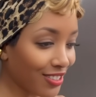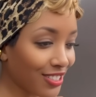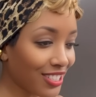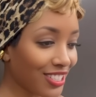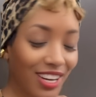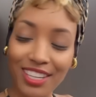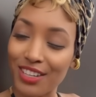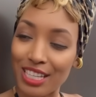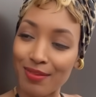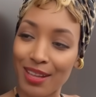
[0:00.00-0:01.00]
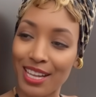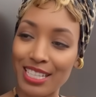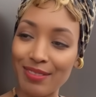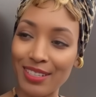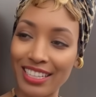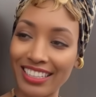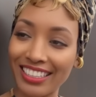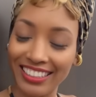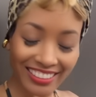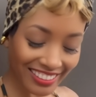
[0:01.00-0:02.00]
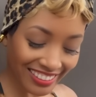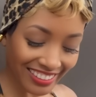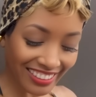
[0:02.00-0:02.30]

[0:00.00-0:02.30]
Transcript: just trying to trust my husband and